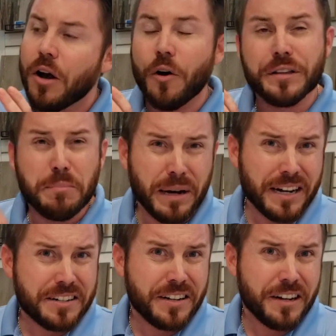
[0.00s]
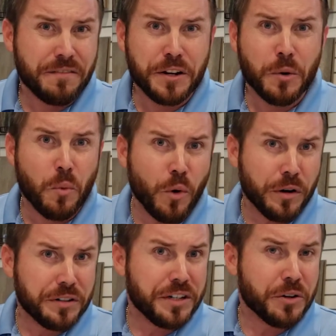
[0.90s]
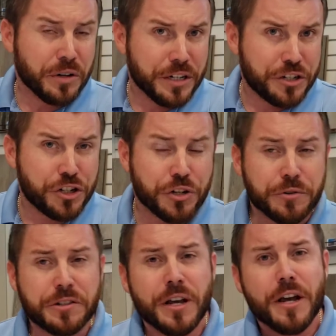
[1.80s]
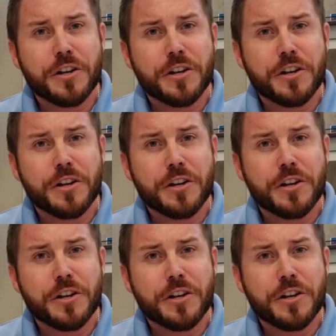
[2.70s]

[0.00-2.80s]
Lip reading: on the back side via warranty or issues.